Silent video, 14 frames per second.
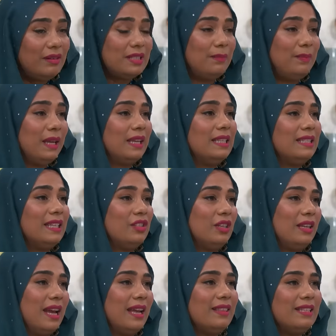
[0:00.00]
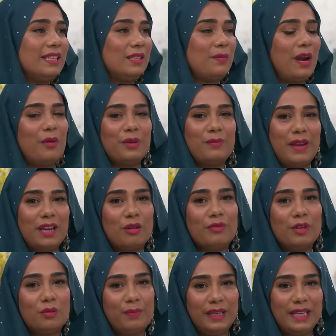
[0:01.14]
is a big condition, and this is where I would make a
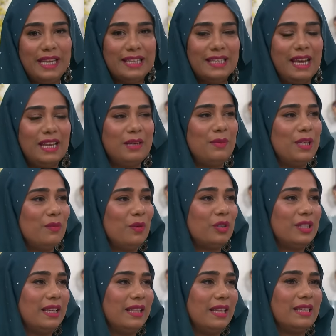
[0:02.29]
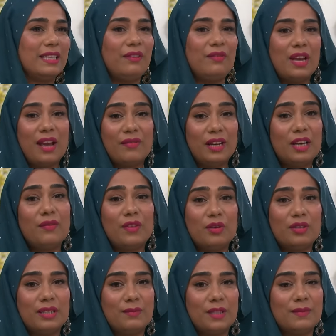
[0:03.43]
real plea to anybody watching this. If you have any of
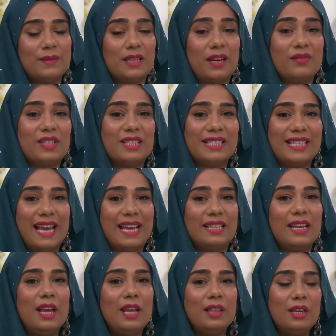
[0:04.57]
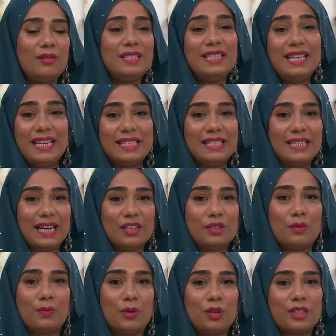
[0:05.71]
those symptoms that I've just said, there is the
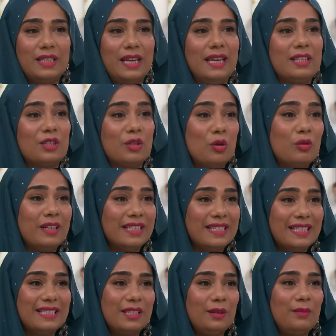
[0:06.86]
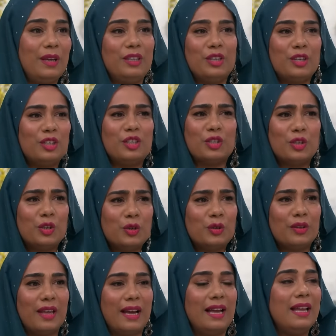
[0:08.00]
International Prostate Scoring System, and you can just
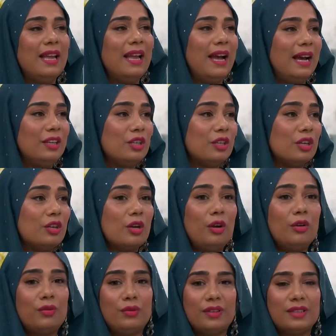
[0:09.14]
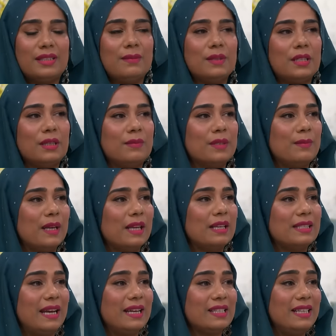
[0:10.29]
Google that and you can go through the symptoms
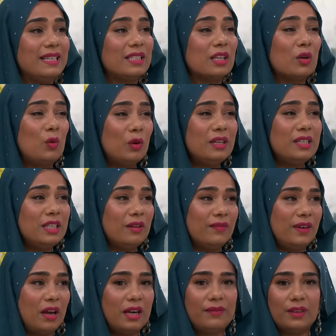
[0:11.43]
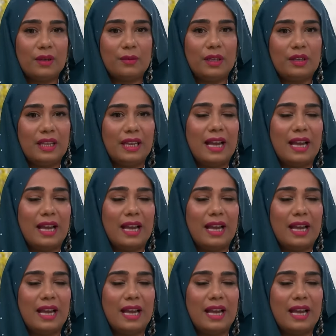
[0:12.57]
because actually it's the quality of life that we're looking